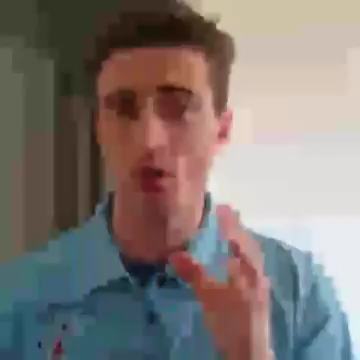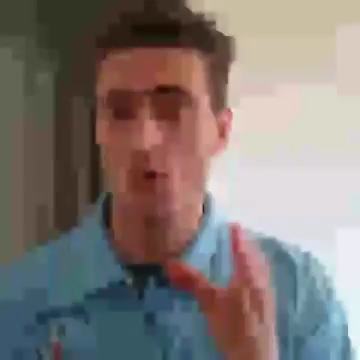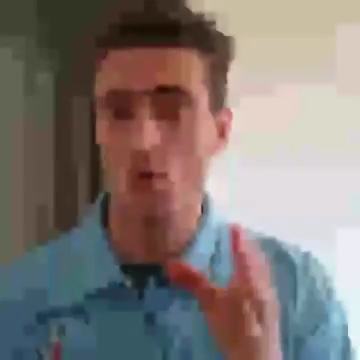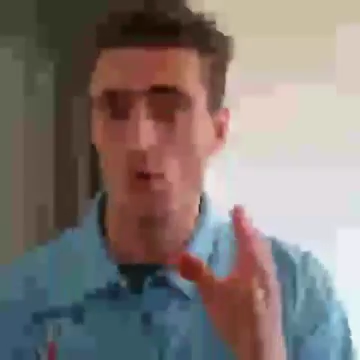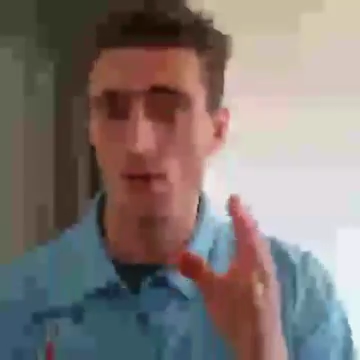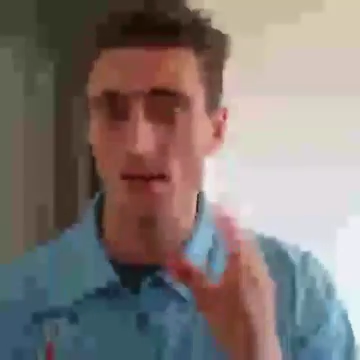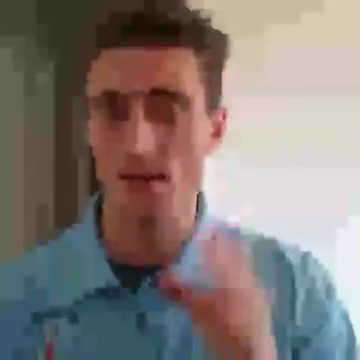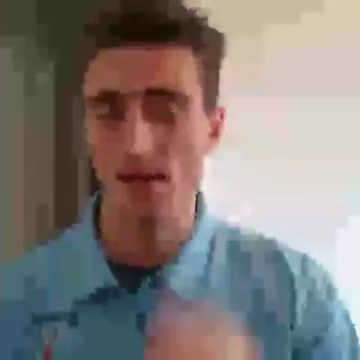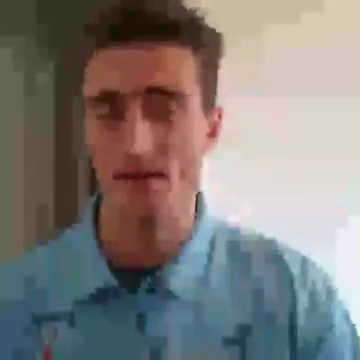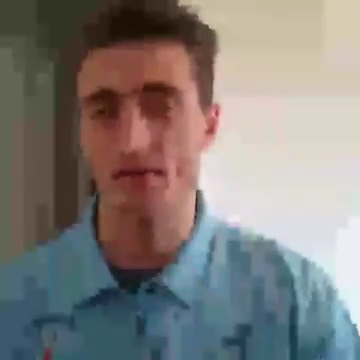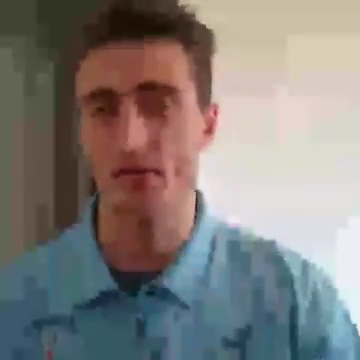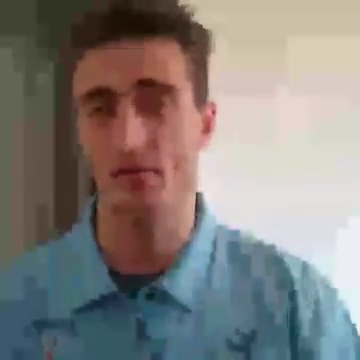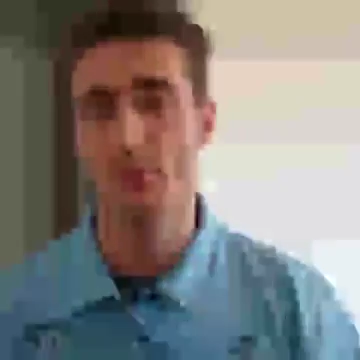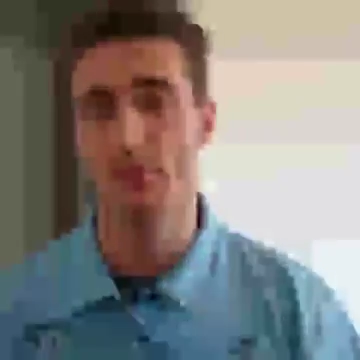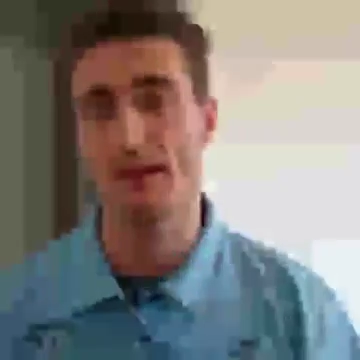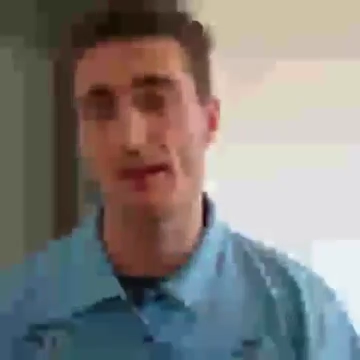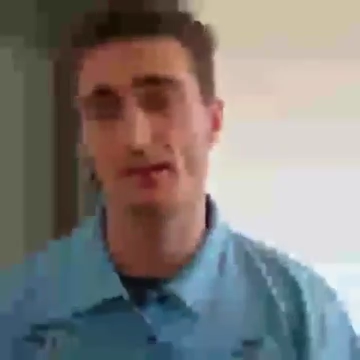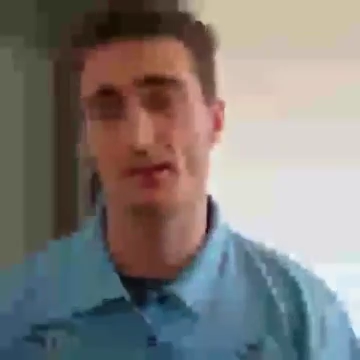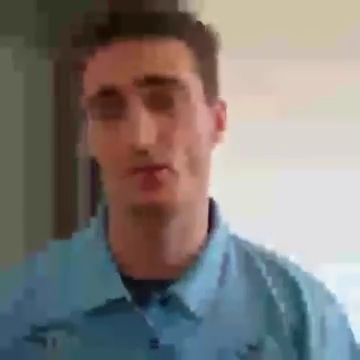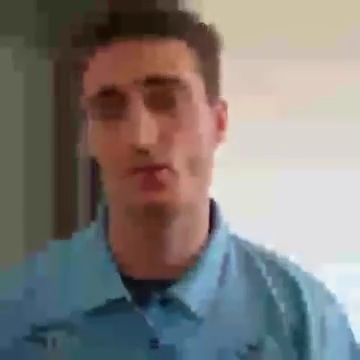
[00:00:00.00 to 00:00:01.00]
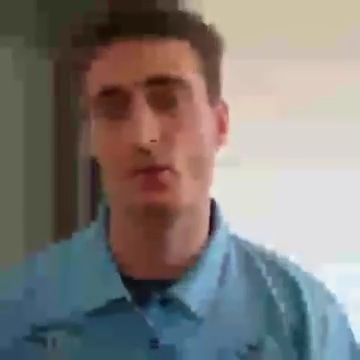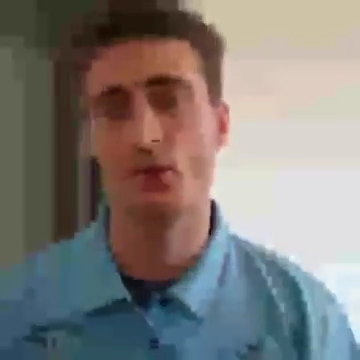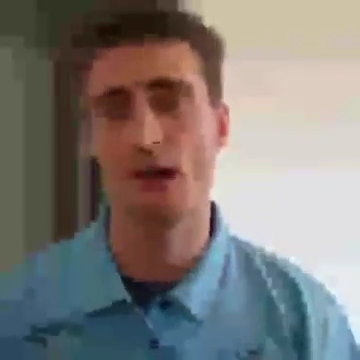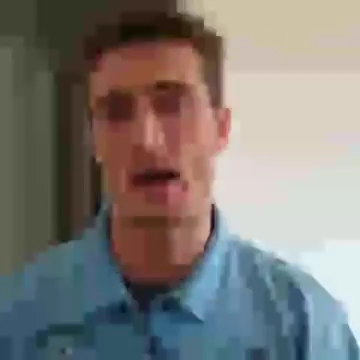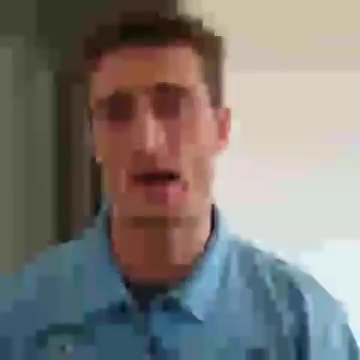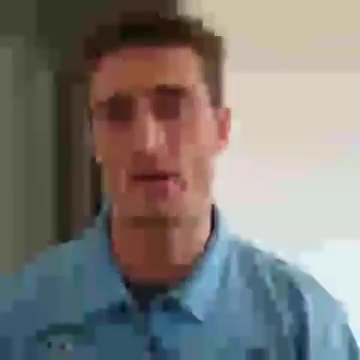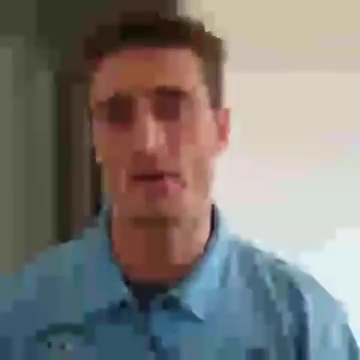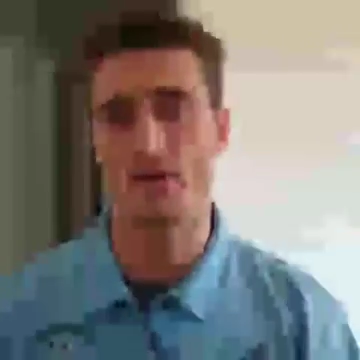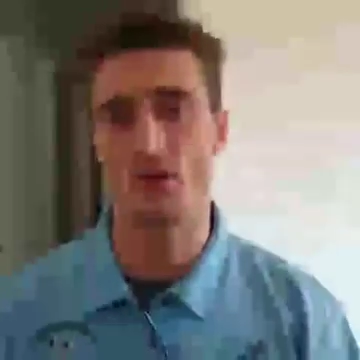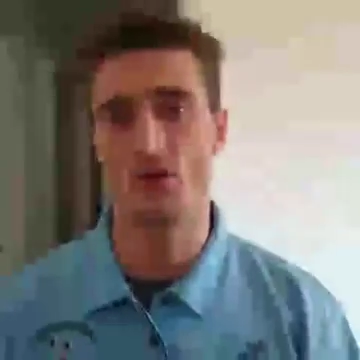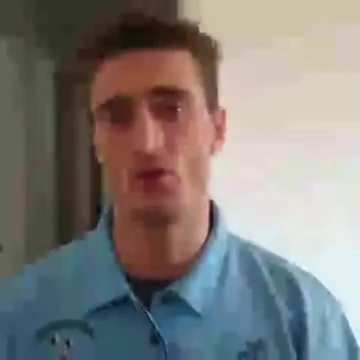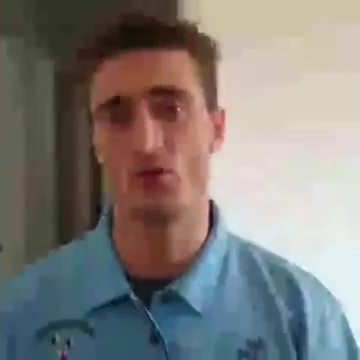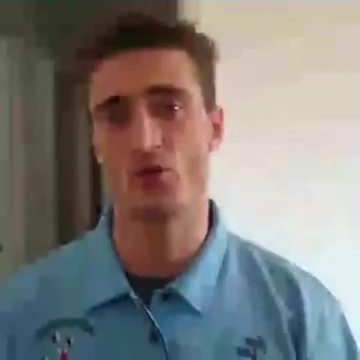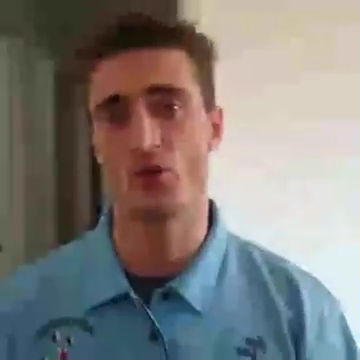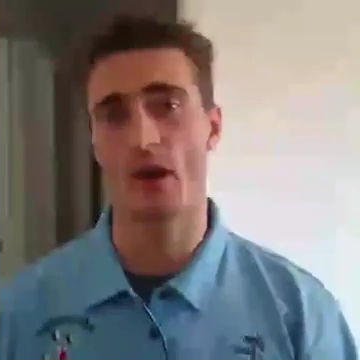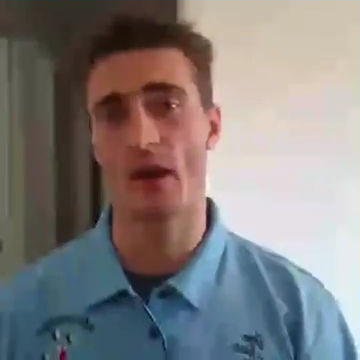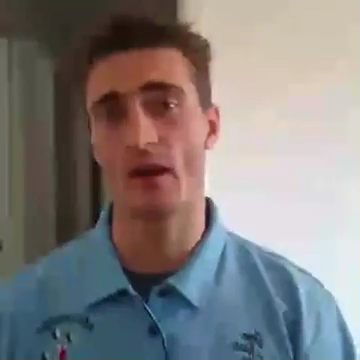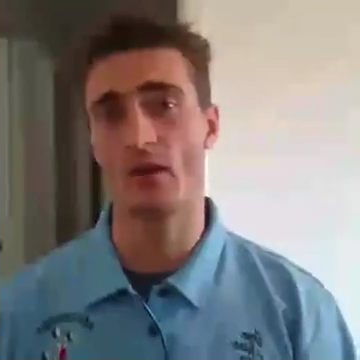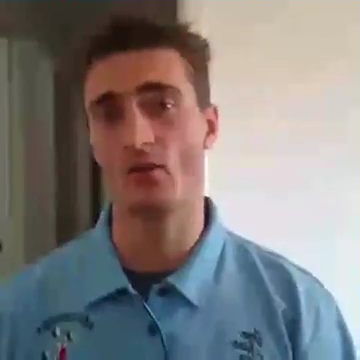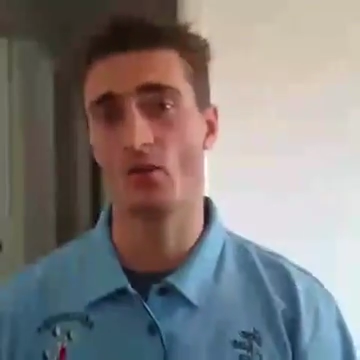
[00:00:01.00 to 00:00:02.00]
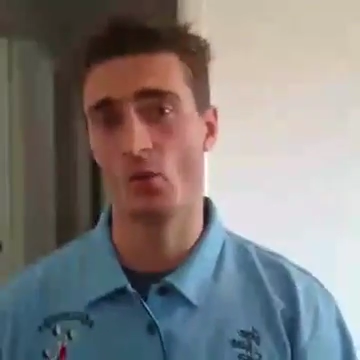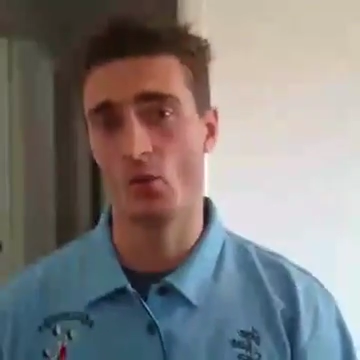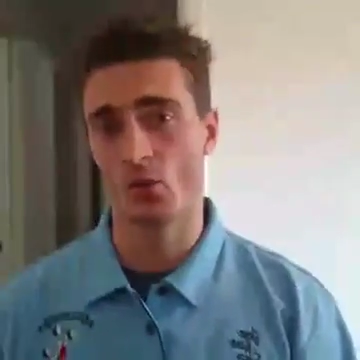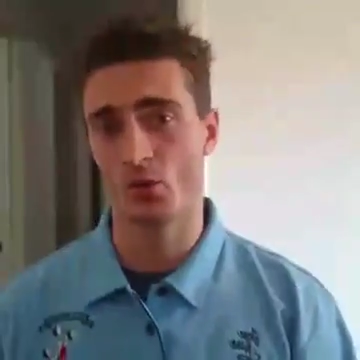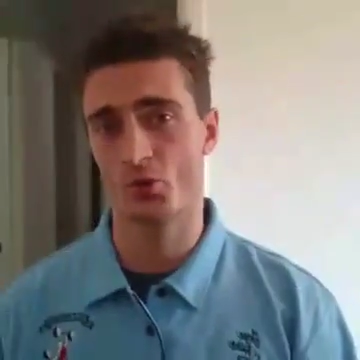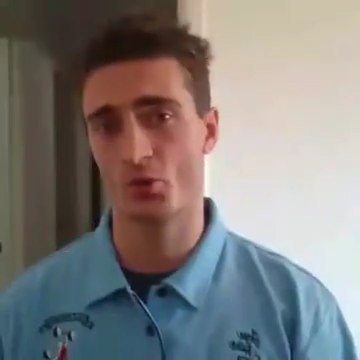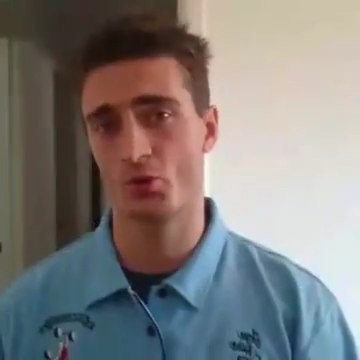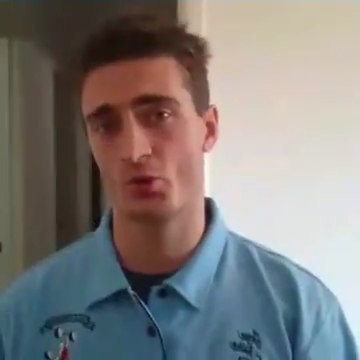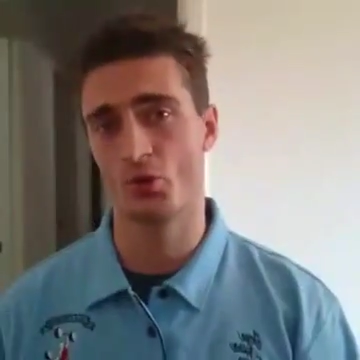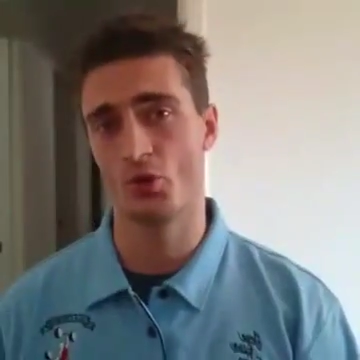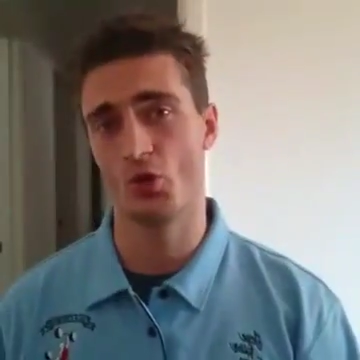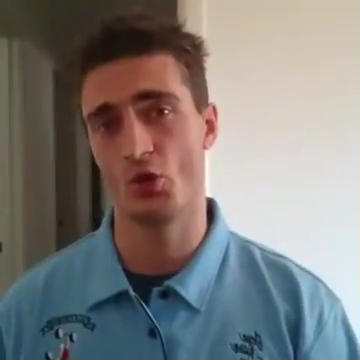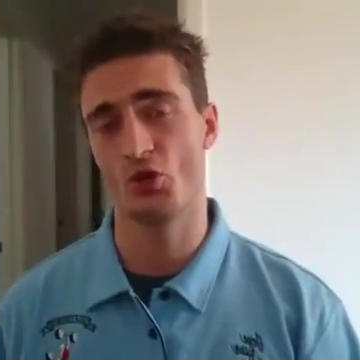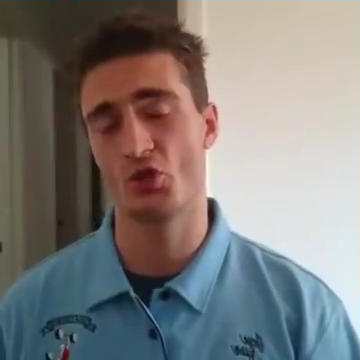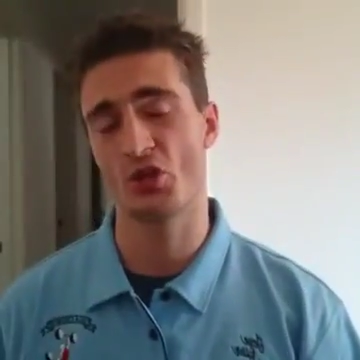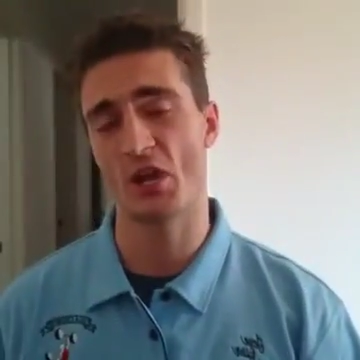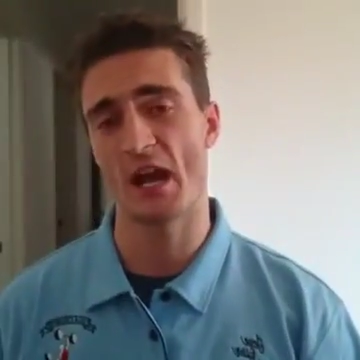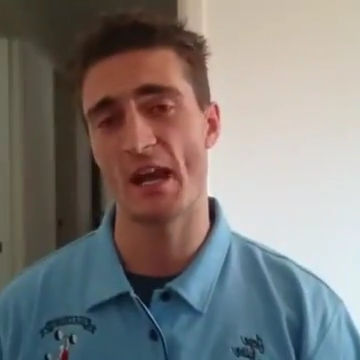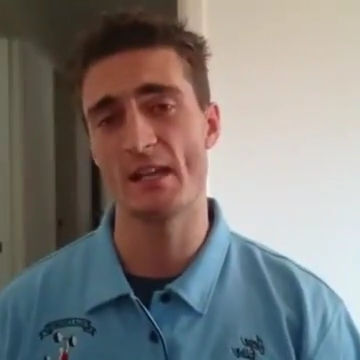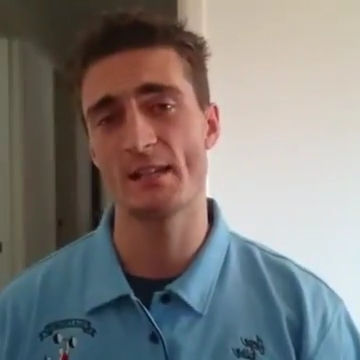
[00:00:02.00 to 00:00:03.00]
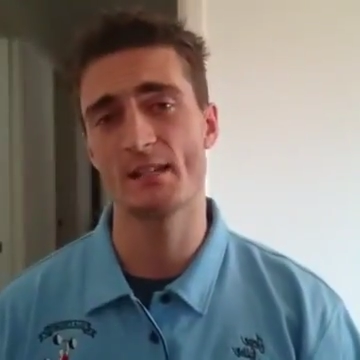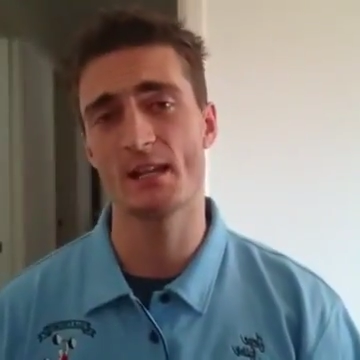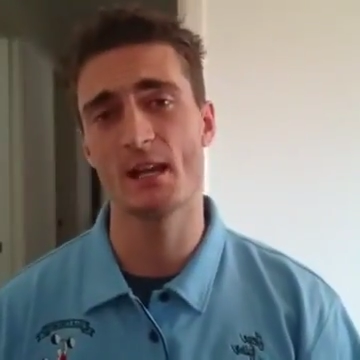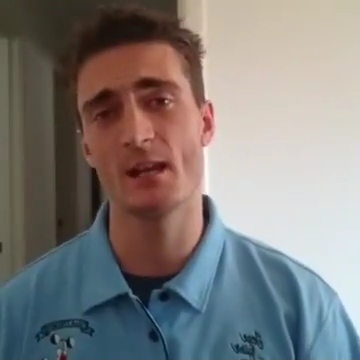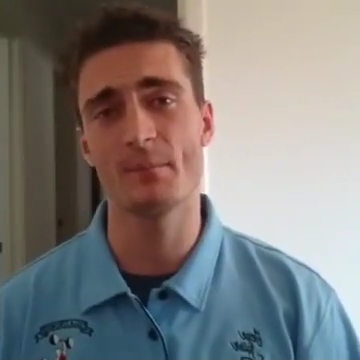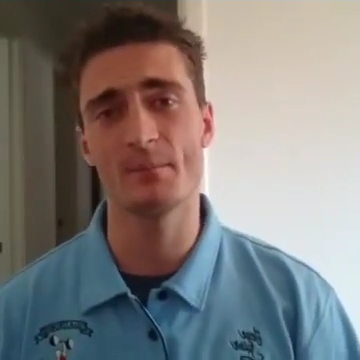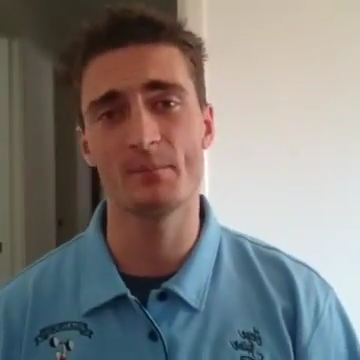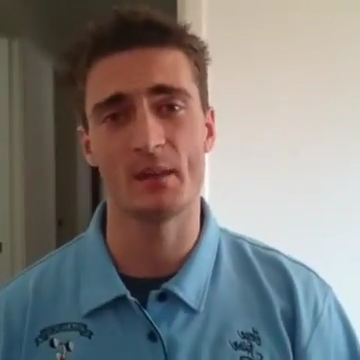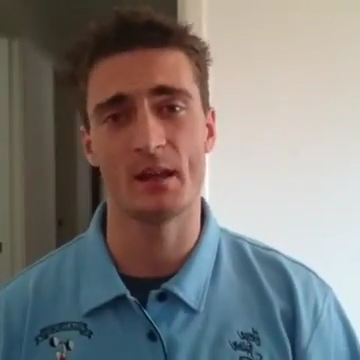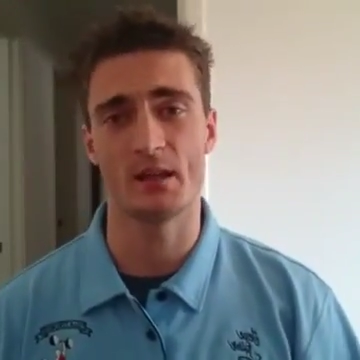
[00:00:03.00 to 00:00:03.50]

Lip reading: always have to be sore after you train, nor should you chase it.